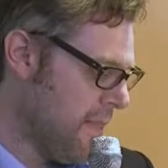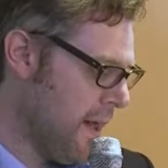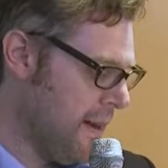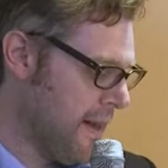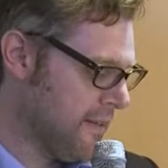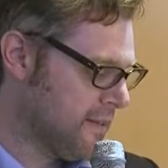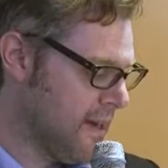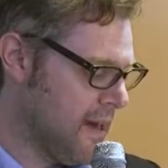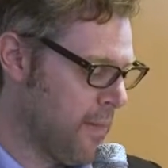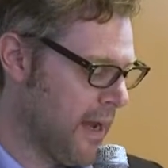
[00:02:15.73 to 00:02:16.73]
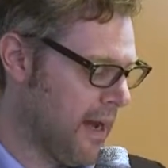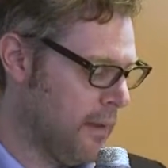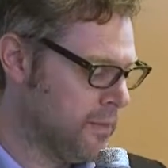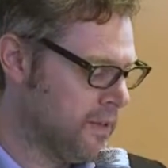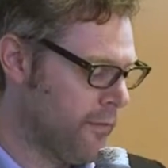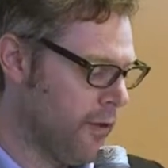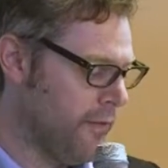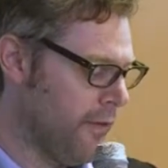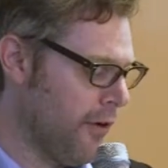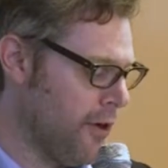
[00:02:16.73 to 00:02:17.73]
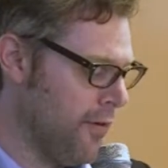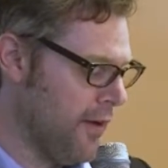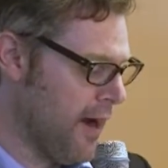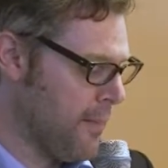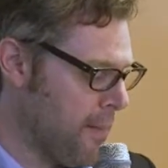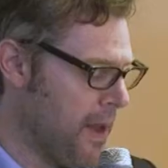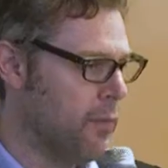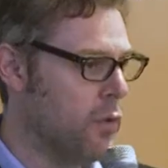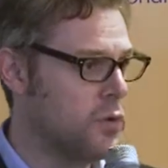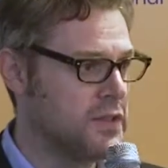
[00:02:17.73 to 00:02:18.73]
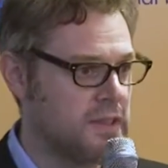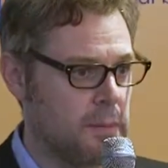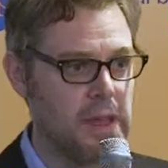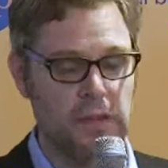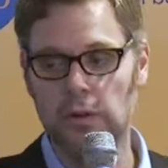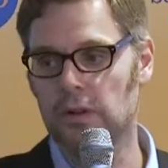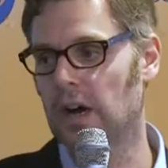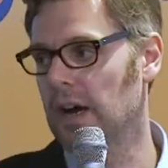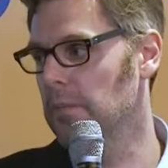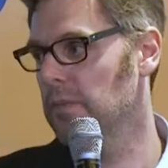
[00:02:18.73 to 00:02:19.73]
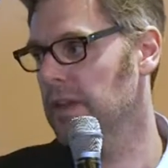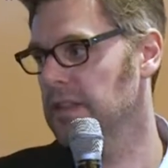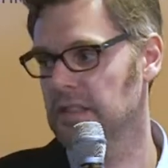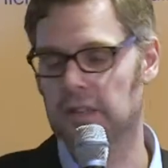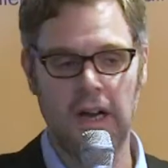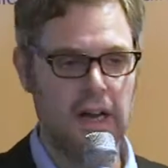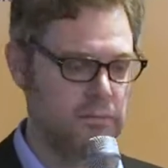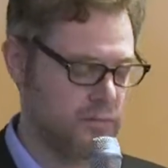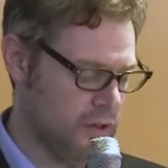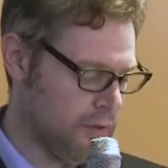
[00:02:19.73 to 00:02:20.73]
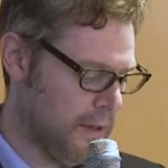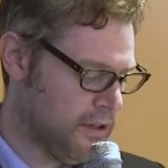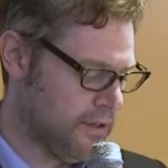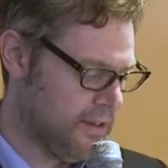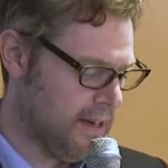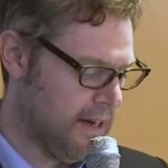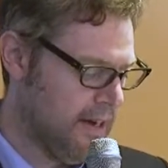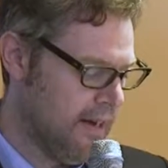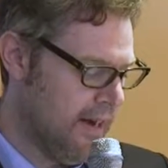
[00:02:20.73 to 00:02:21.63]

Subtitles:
that led us to picking up several of our own IBP awards and some of the other things that Gerald mentioned a